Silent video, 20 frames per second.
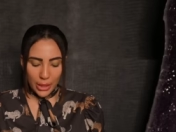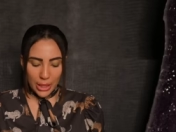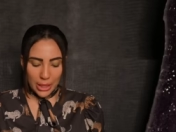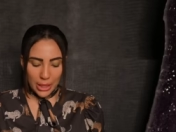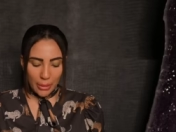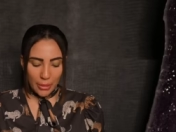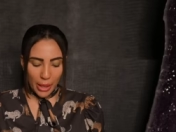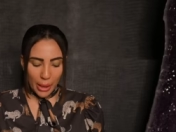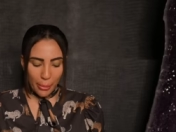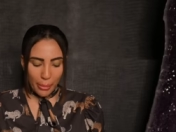This
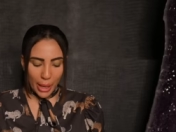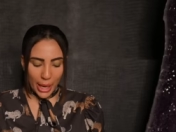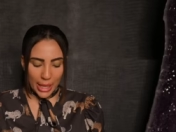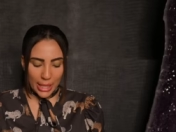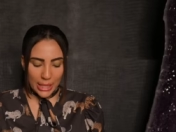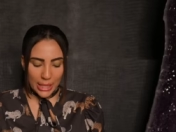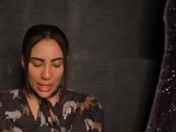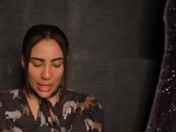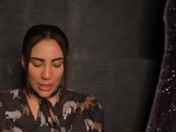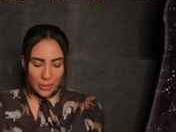could be a
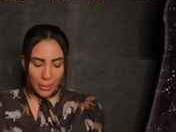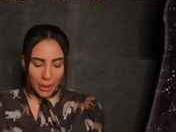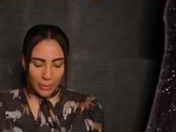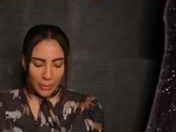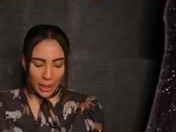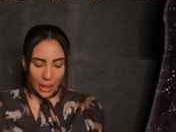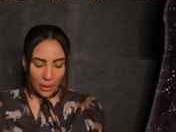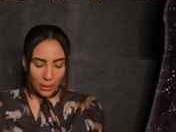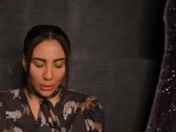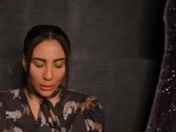Pisces,
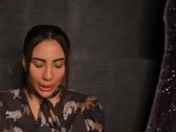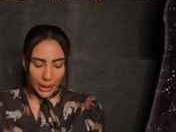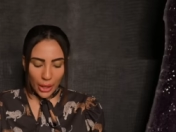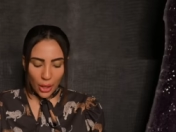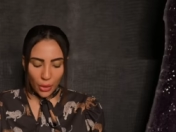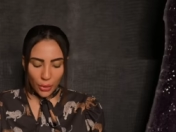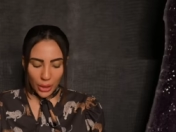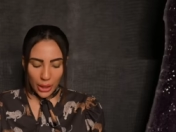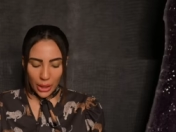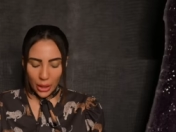maybe a
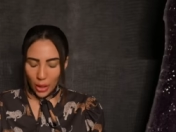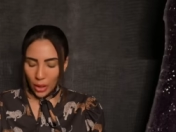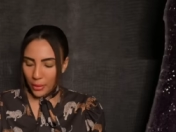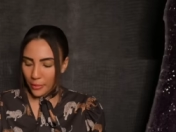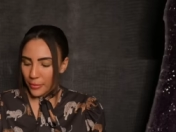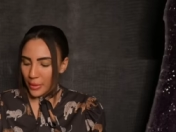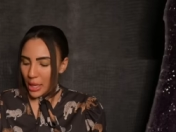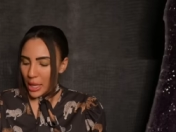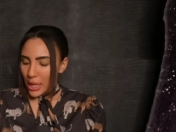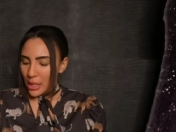Leo
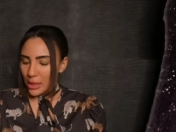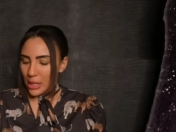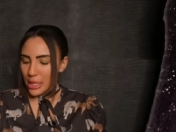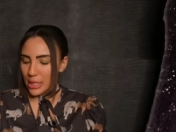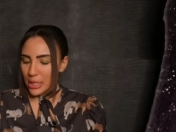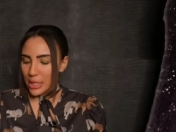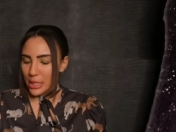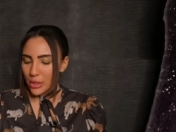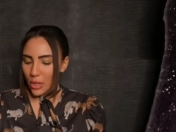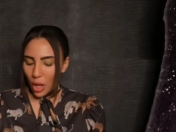here.
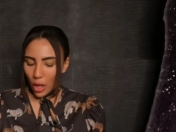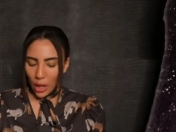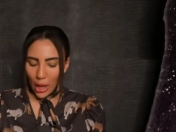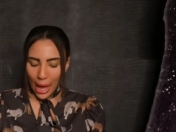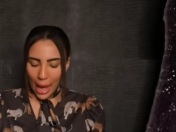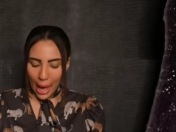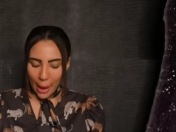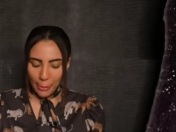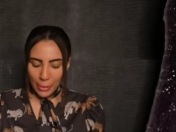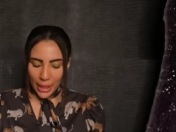This is all
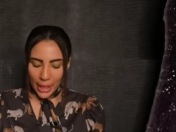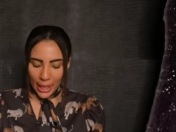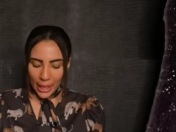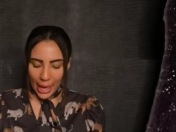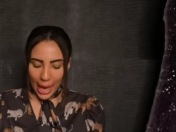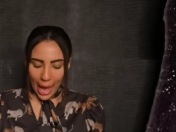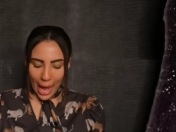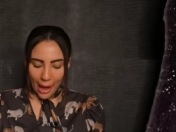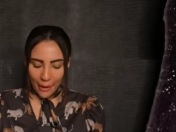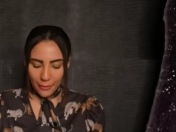happening
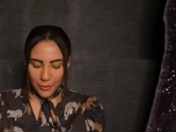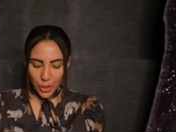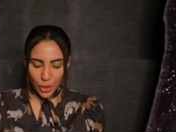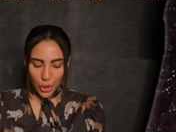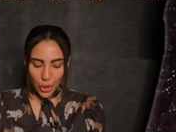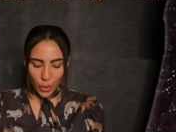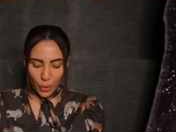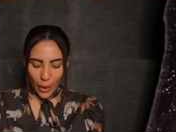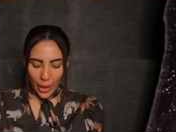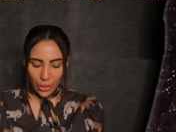after
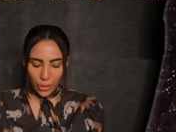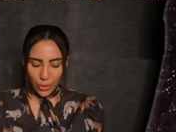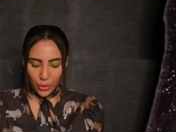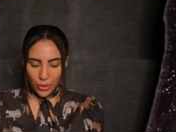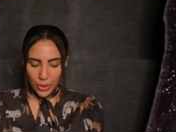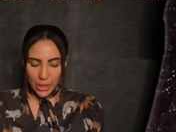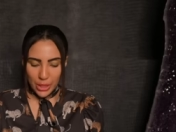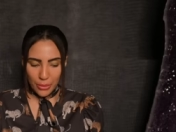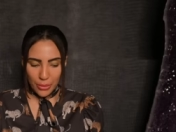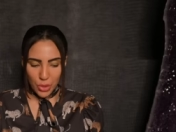you went
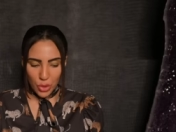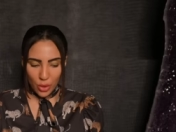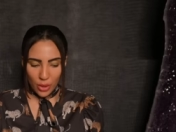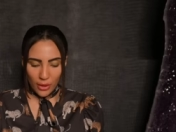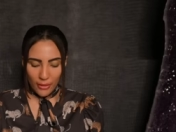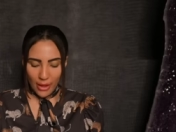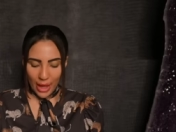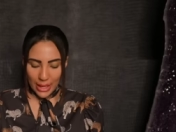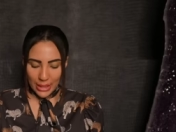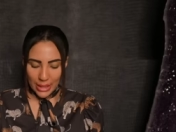through some sort
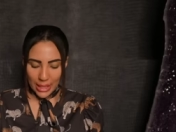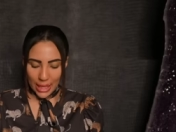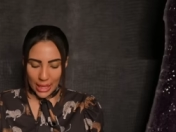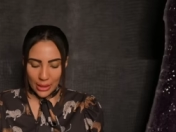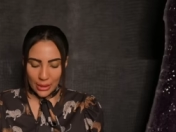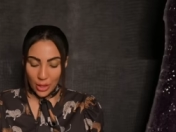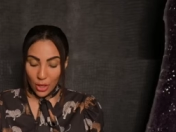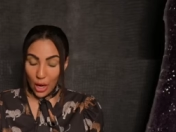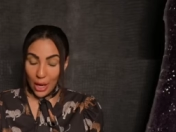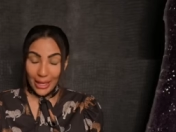of
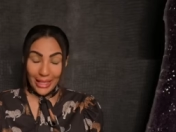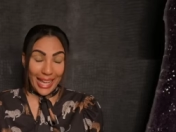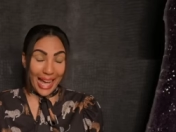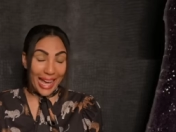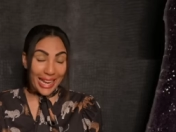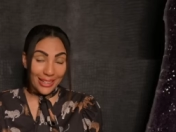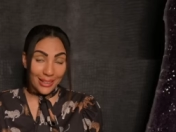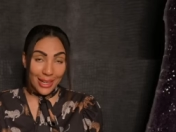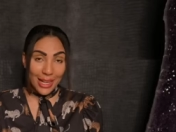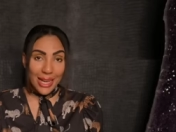ending. There,
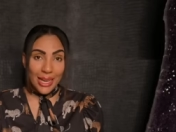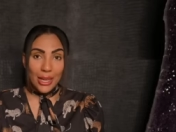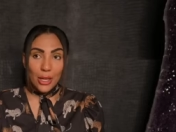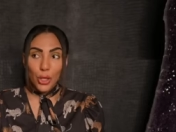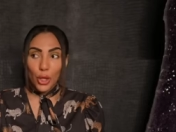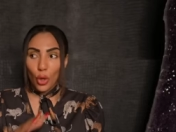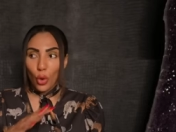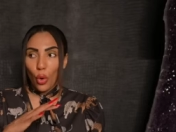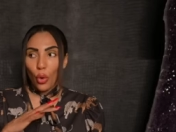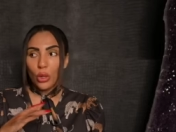again,
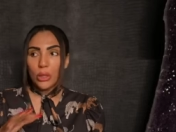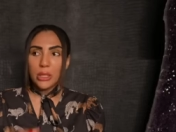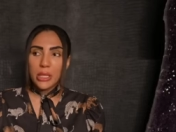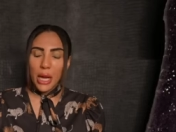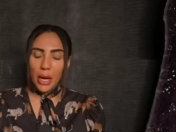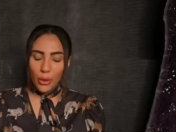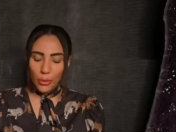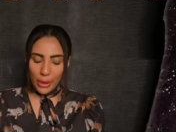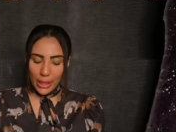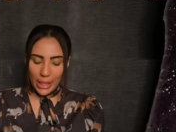your whole
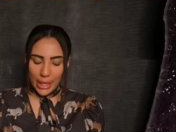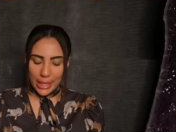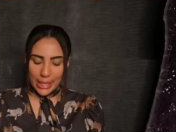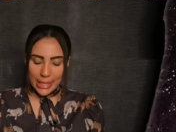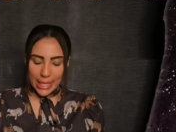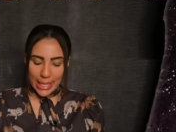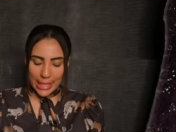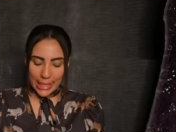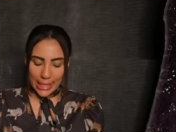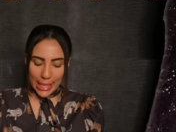entire reading is
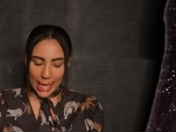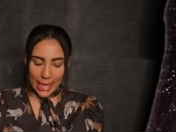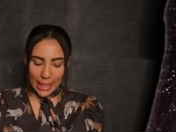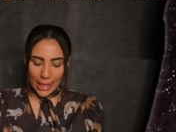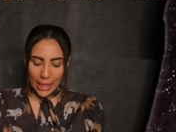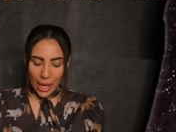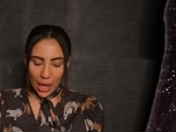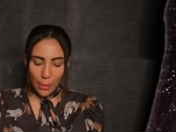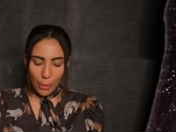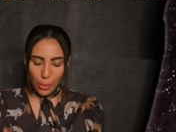
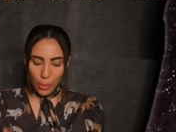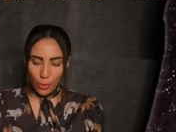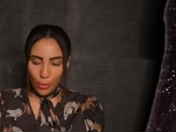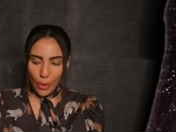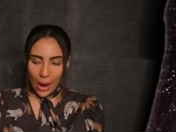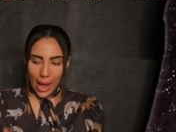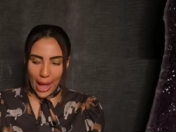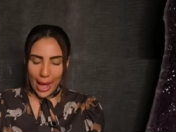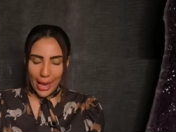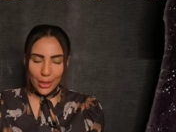indicating a
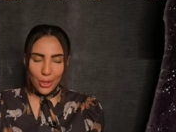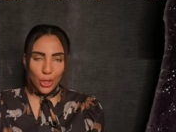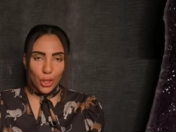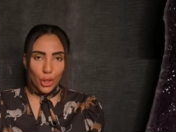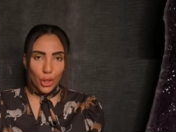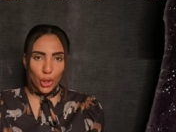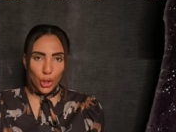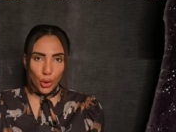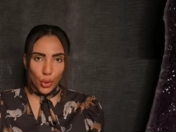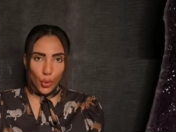brand
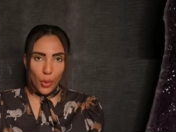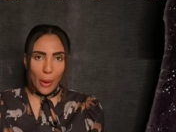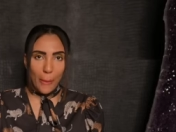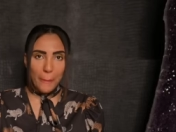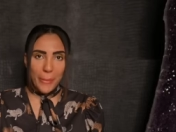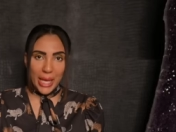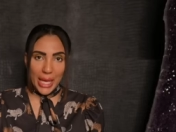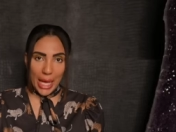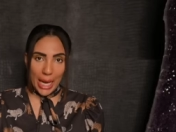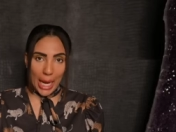new
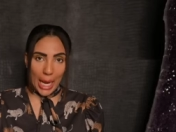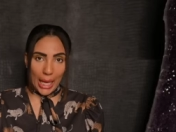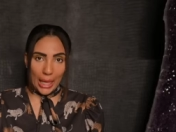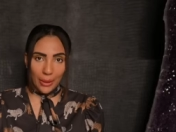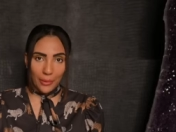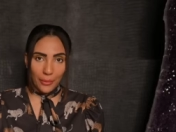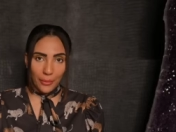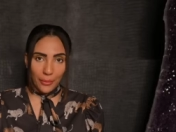beginning.